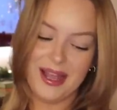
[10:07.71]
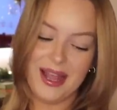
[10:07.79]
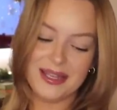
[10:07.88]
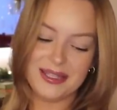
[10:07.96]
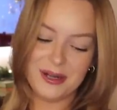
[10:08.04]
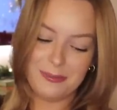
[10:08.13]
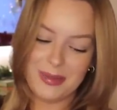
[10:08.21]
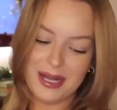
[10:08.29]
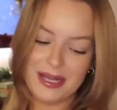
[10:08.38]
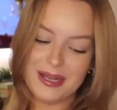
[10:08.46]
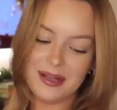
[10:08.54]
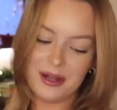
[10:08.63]
It's their
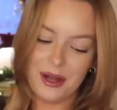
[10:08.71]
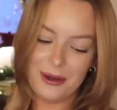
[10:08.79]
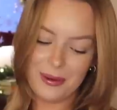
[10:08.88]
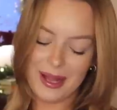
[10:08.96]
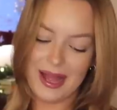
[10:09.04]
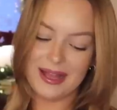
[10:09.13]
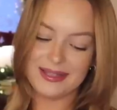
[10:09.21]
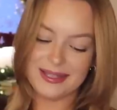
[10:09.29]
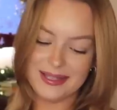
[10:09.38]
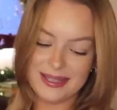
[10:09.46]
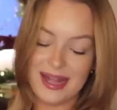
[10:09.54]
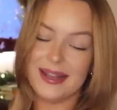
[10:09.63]
mini coquette
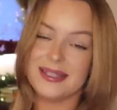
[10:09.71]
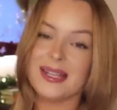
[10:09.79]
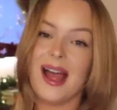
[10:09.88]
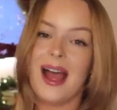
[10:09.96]
set.